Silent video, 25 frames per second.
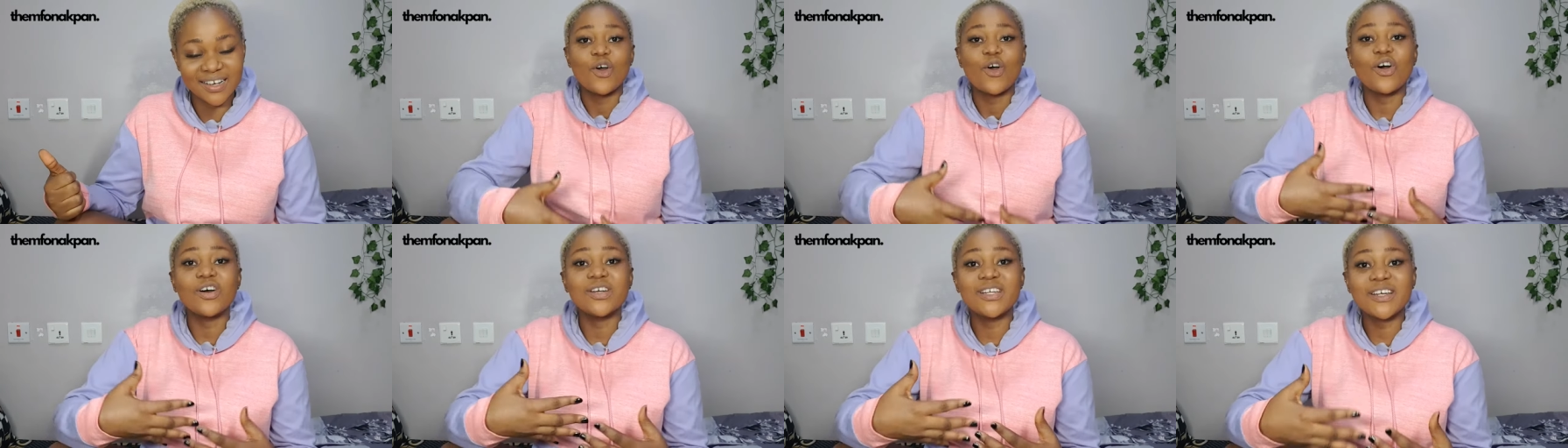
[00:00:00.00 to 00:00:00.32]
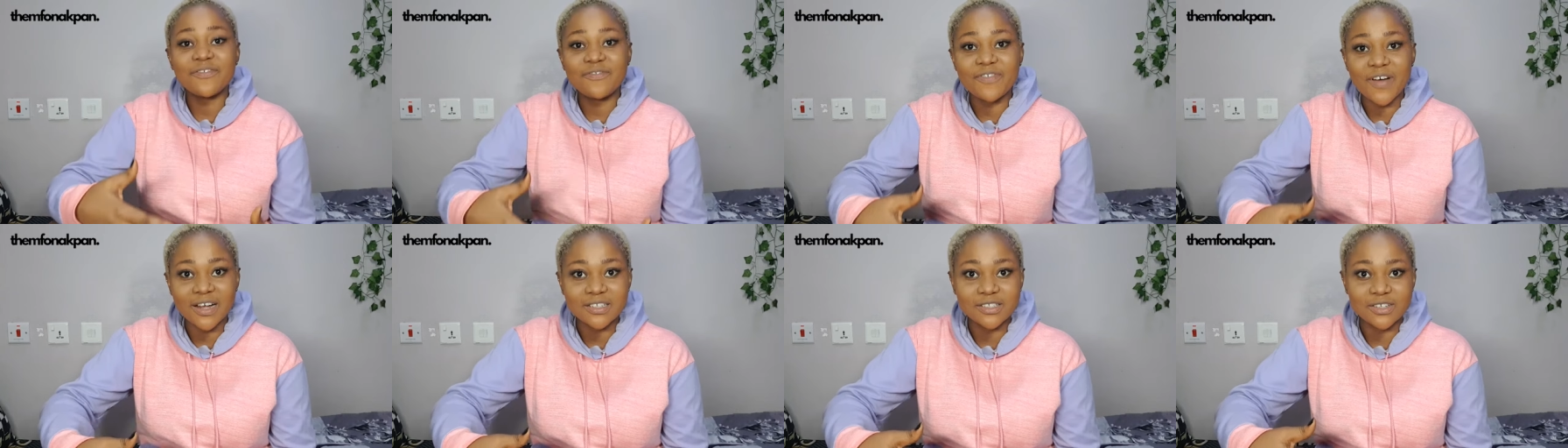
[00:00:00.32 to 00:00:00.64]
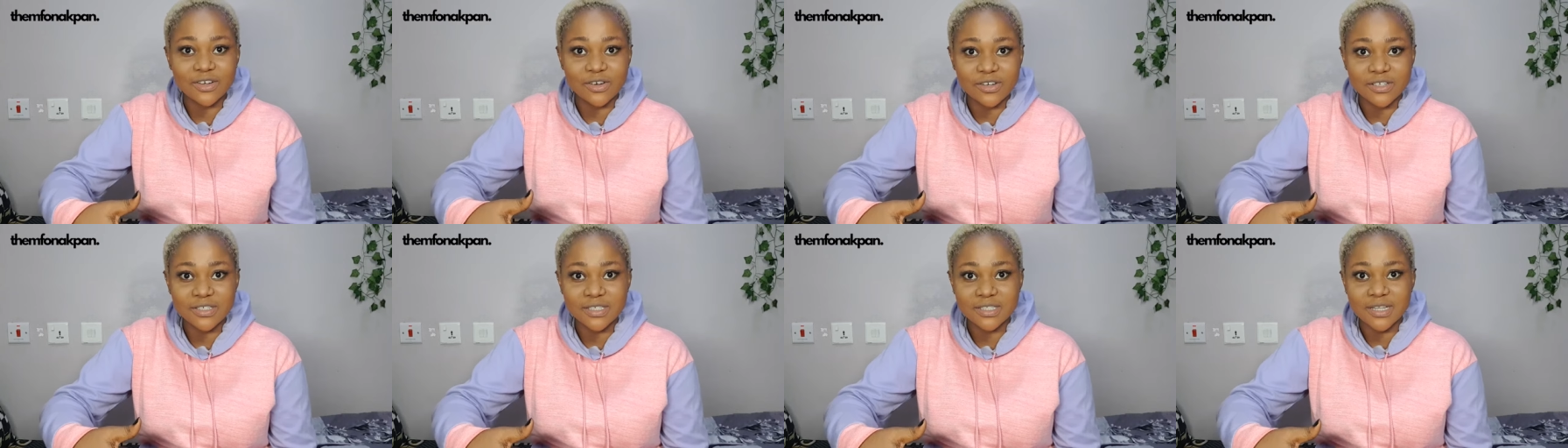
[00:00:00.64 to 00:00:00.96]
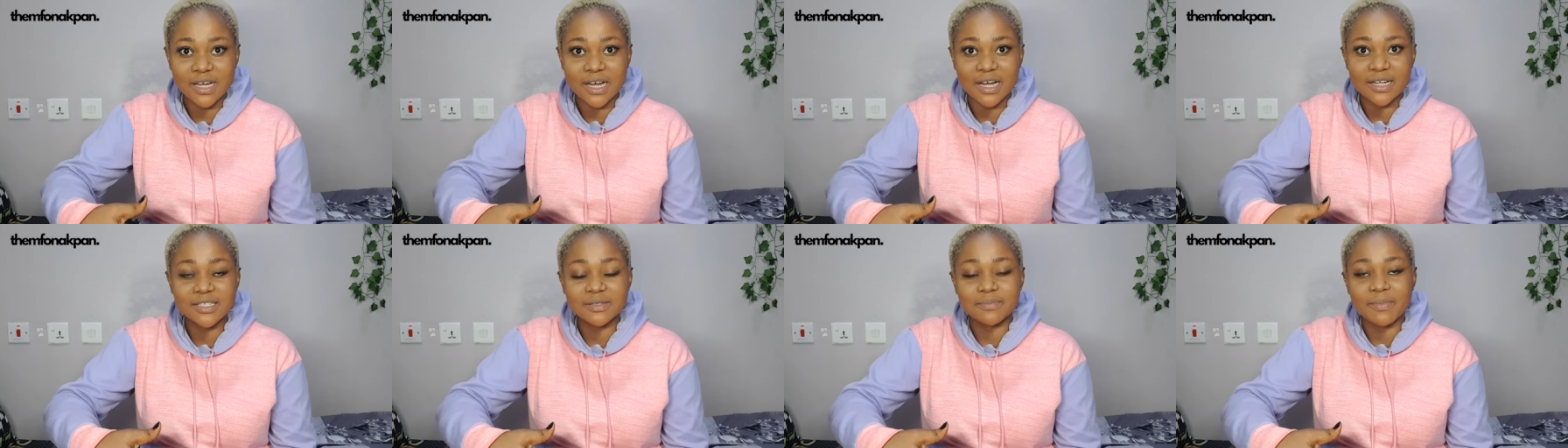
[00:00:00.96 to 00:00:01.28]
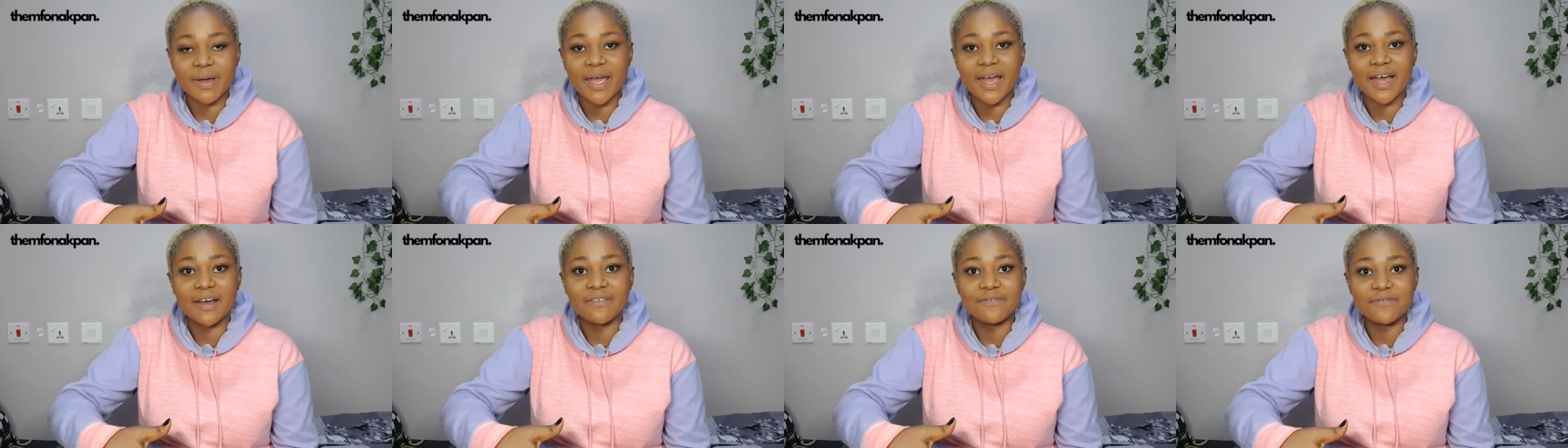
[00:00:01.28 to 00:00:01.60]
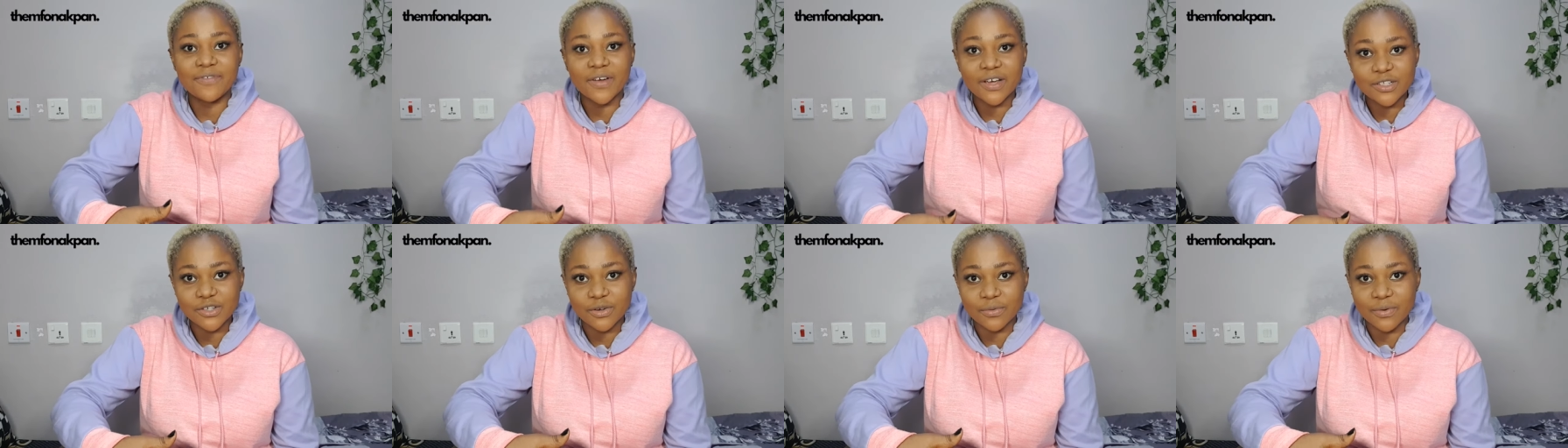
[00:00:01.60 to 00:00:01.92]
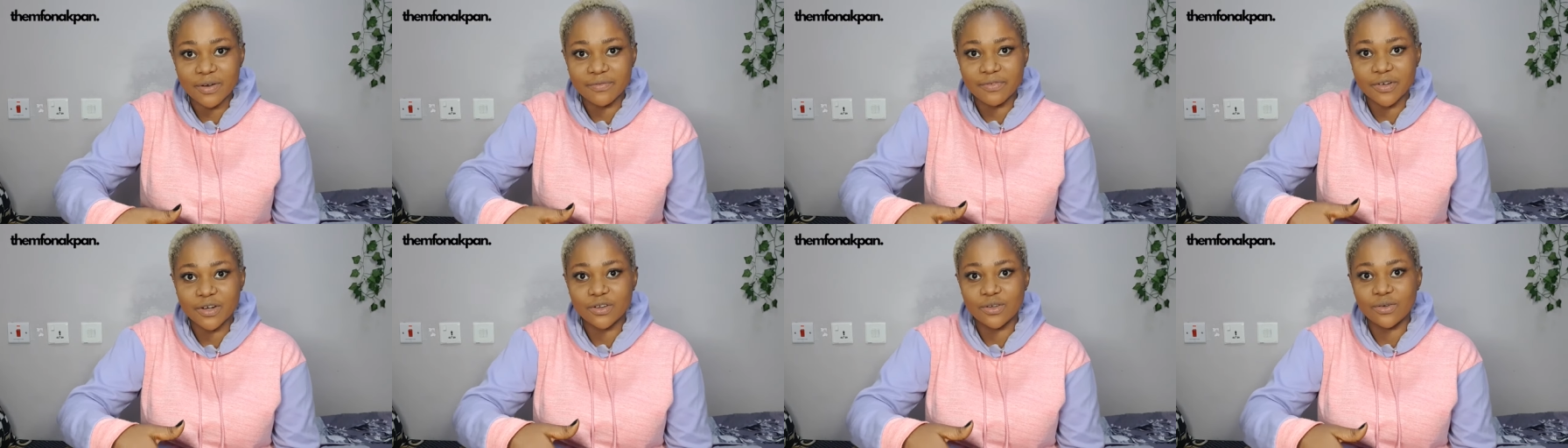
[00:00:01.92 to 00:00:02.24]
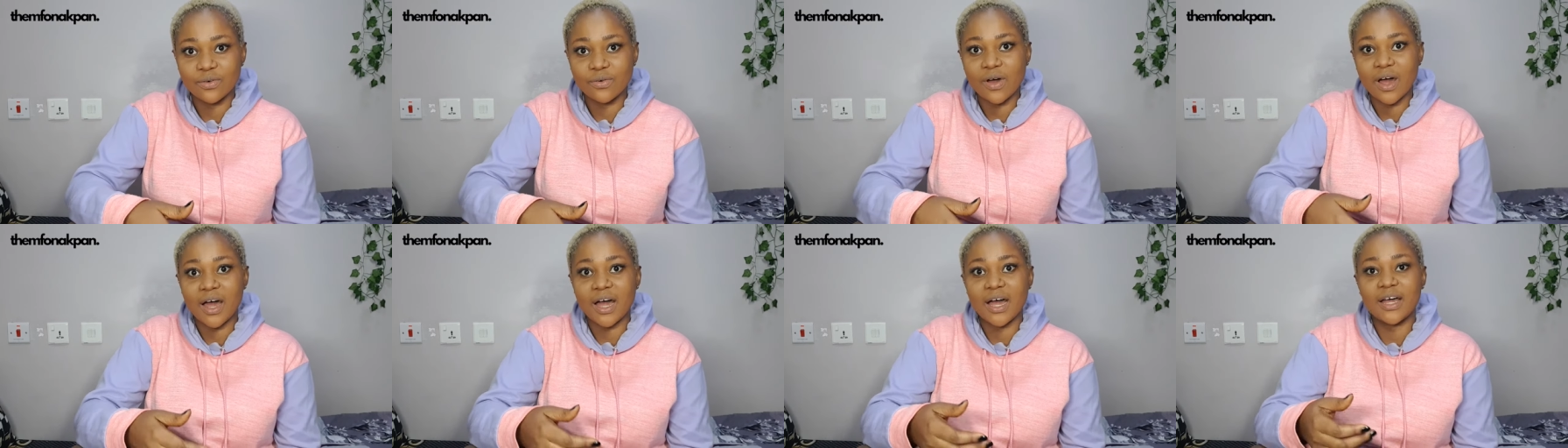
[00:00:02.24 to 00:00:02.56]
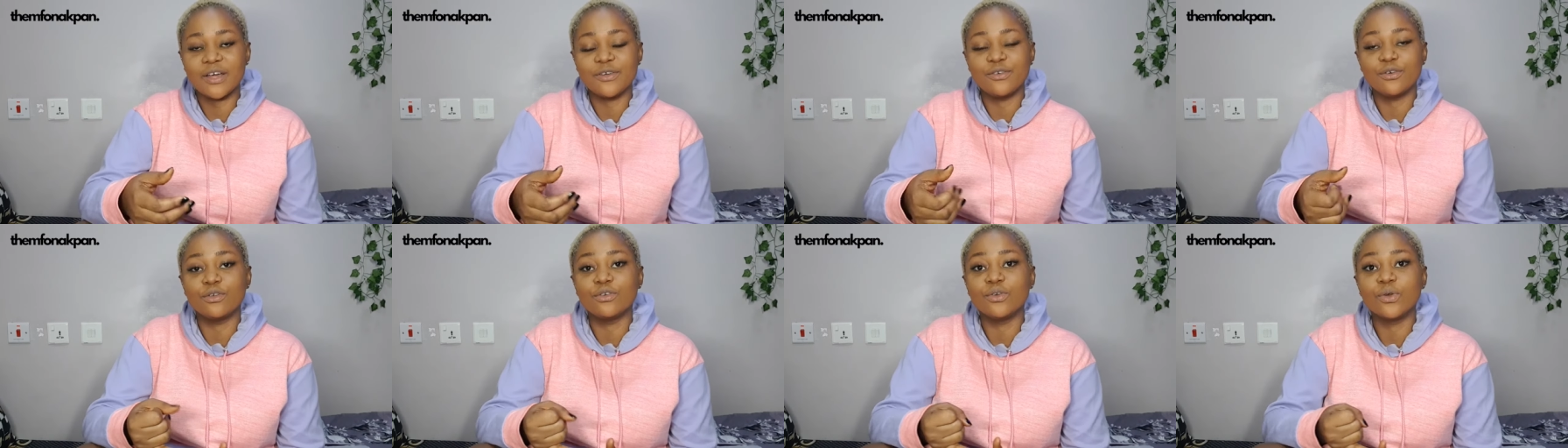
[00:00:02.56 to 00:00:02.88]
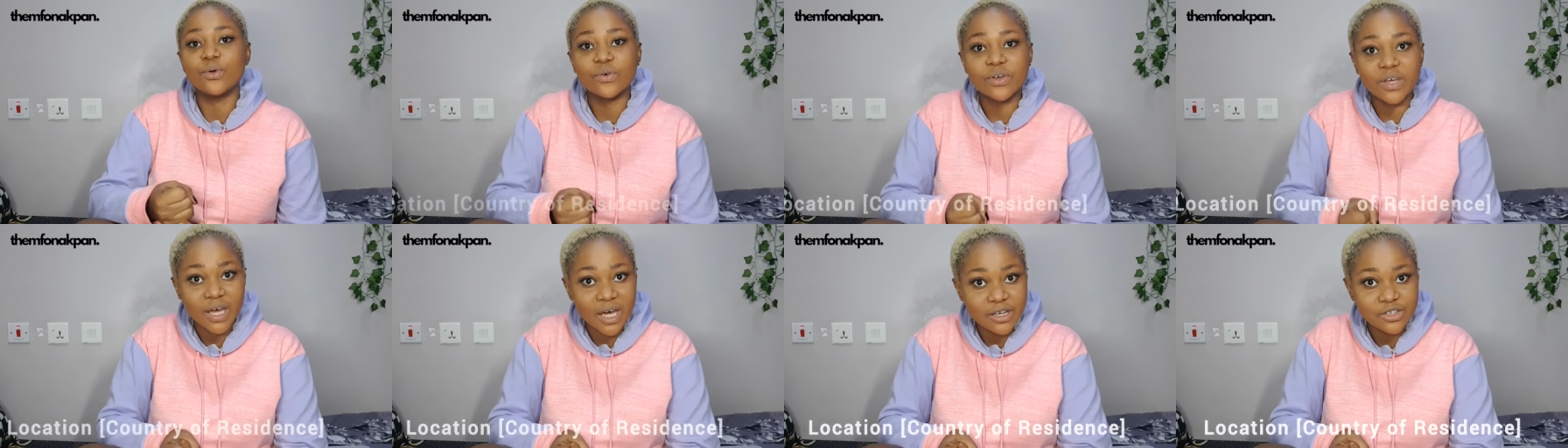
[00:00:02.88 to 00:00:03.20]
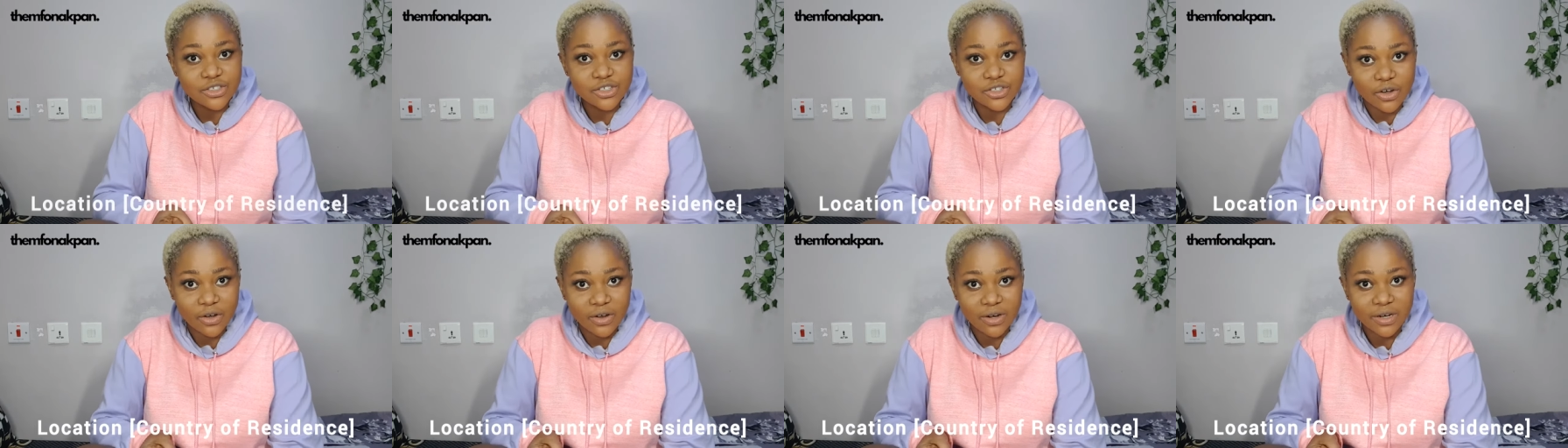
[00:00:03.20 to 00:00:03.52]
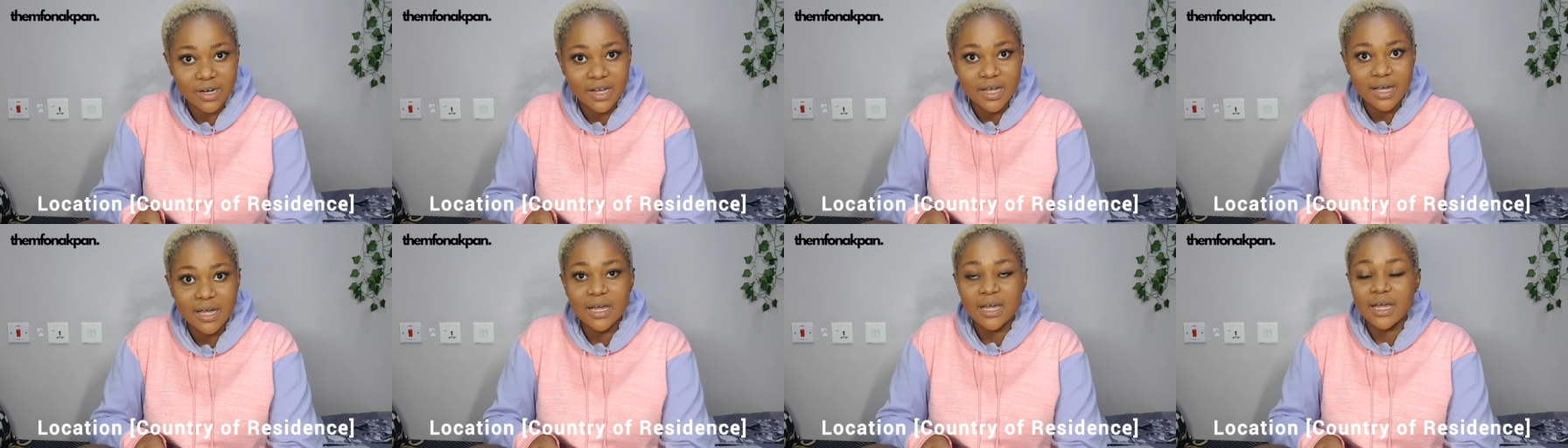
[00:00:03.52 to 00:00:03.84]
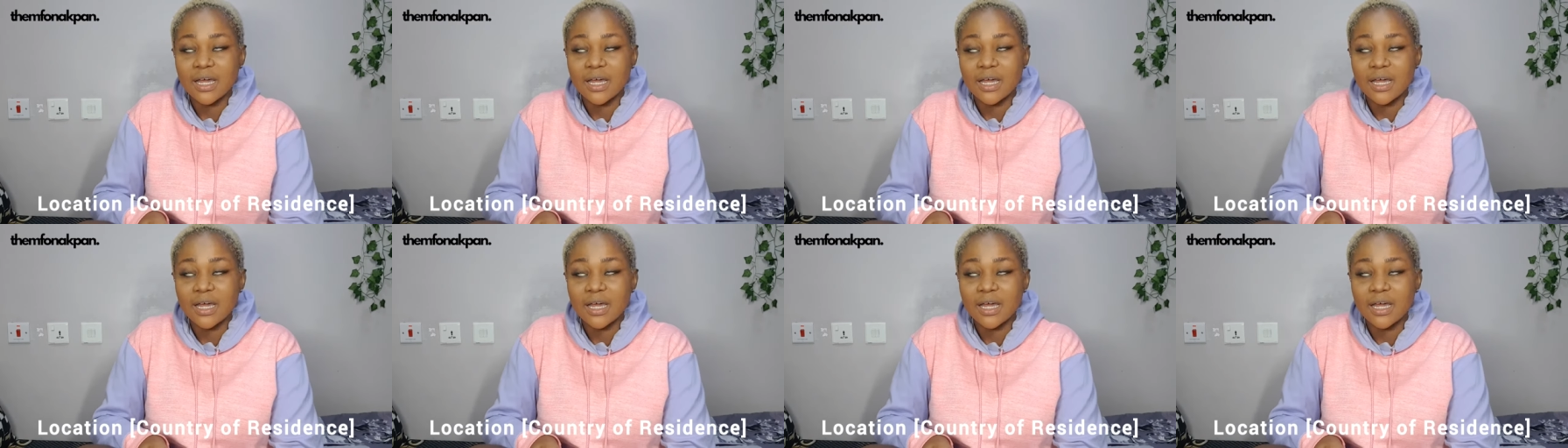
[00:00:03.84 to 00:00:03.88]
Other factors that might affect your revenue are your location.